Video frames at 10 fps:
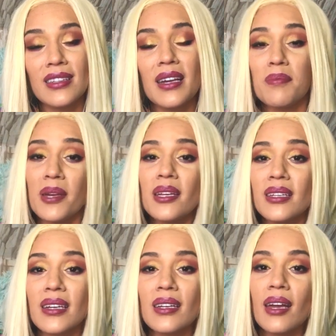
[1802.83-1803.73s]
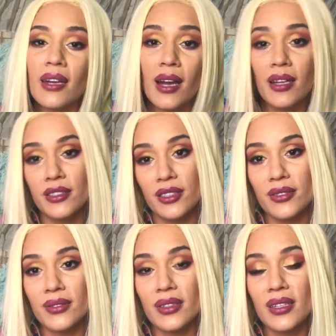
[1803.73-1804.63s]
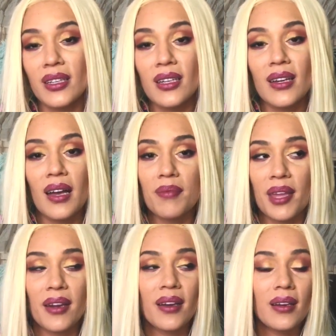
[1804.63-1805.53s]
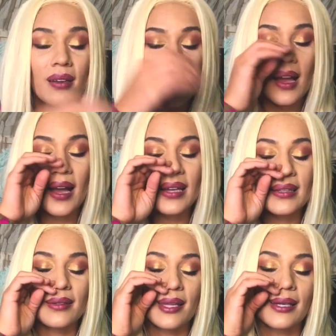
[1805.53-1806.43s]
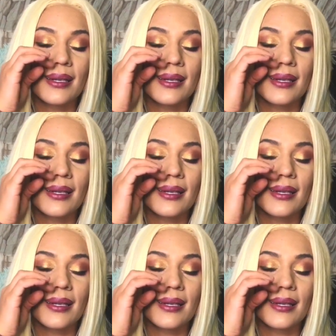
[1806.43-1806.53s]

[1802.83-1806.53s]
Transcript: opinion, I got you. I'm there. I can do that.